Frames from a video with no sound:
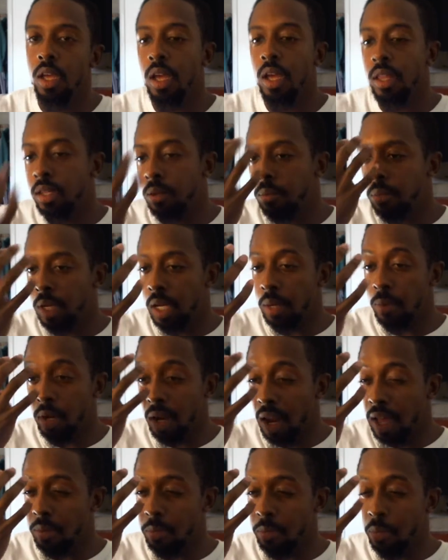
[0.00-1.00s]
and then being able to
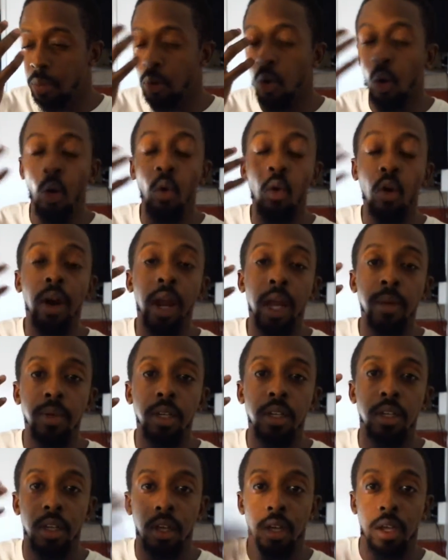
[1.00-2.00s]
like program
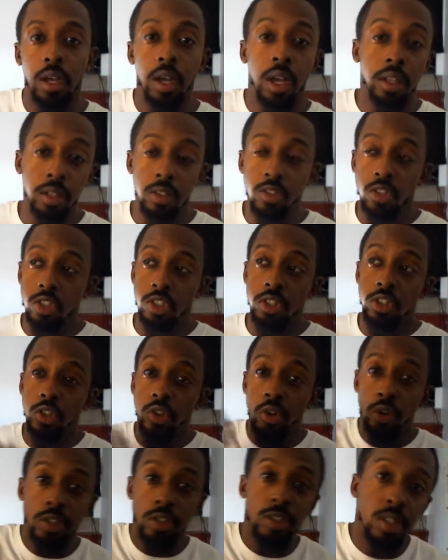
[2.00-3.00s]
it, and then see
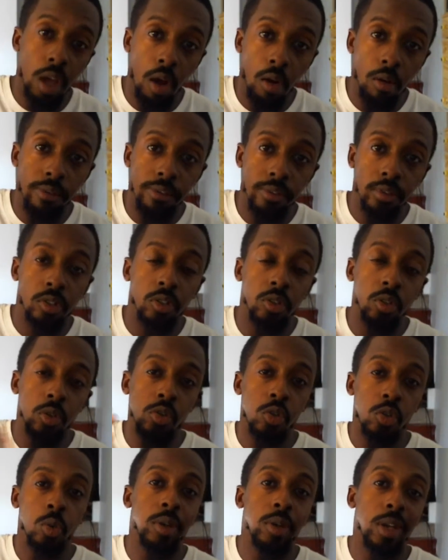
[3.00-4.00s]
yourself,
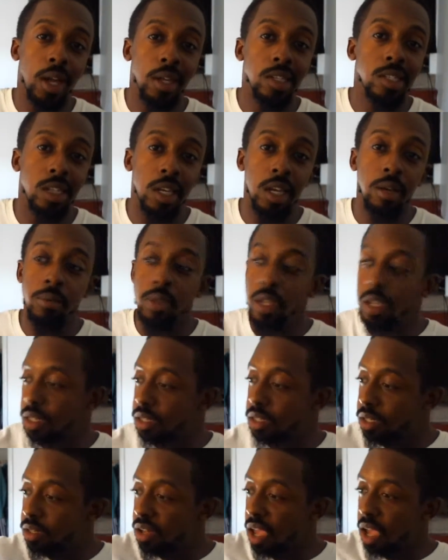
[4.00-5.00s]
doing that same thing,
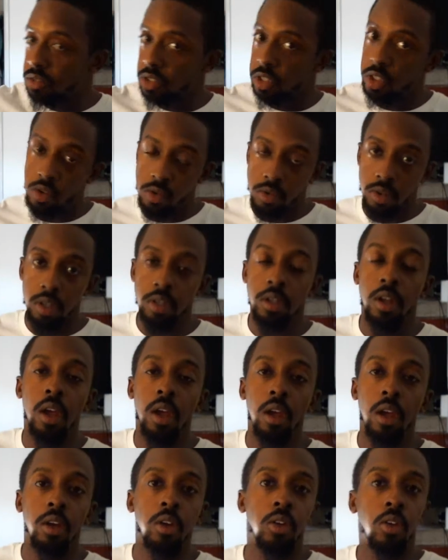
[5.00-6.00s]
and then executing it,
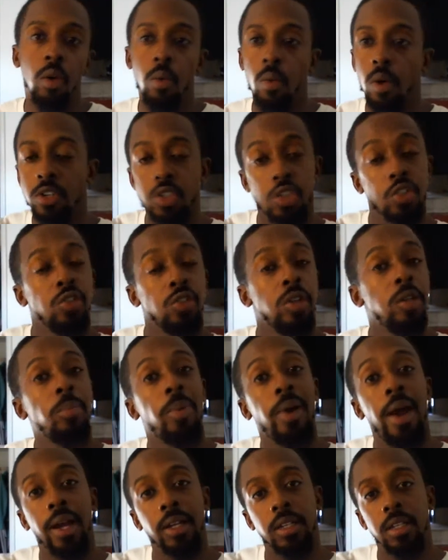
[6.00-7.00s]
once you're in
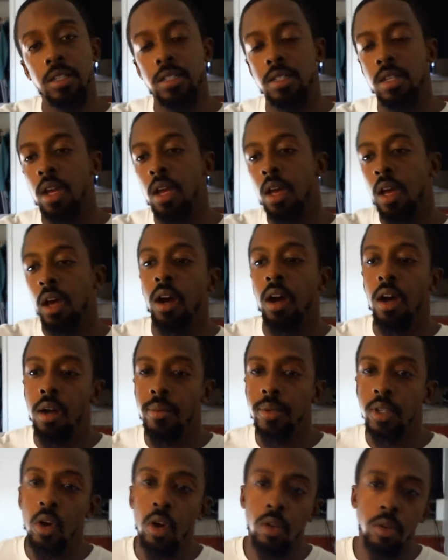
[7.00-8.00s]
practice,
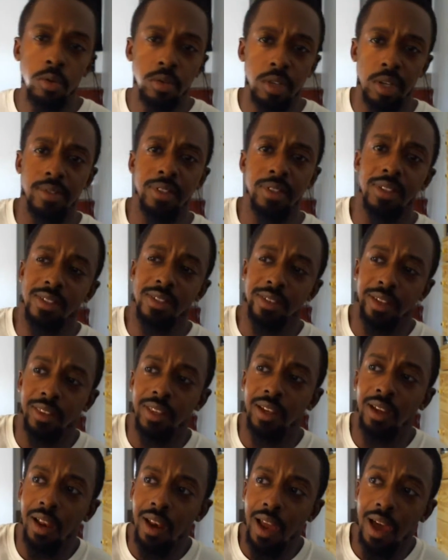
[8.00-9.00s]
and all those types of things. I
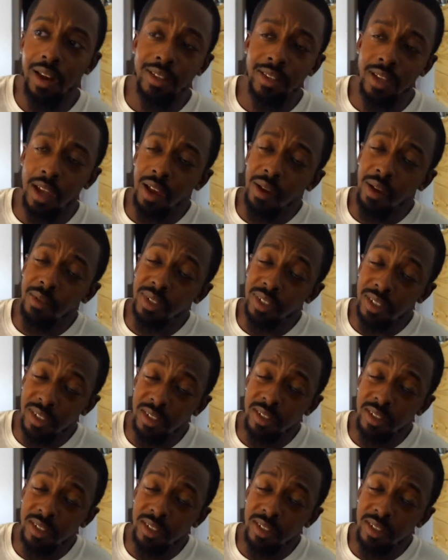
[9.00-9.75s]
think a lot of times